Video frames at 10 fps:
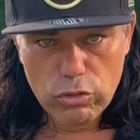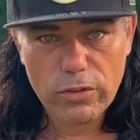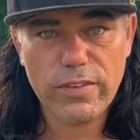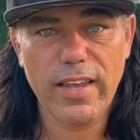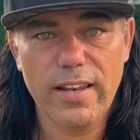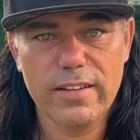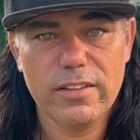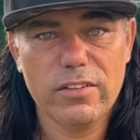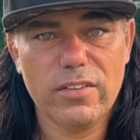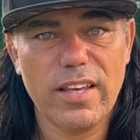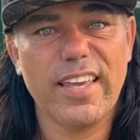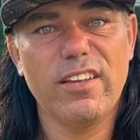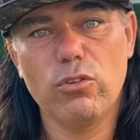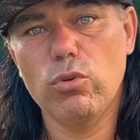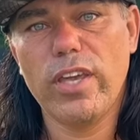our talents
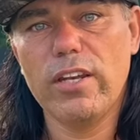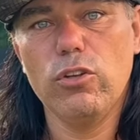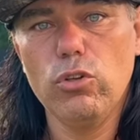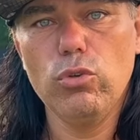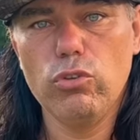again to get a new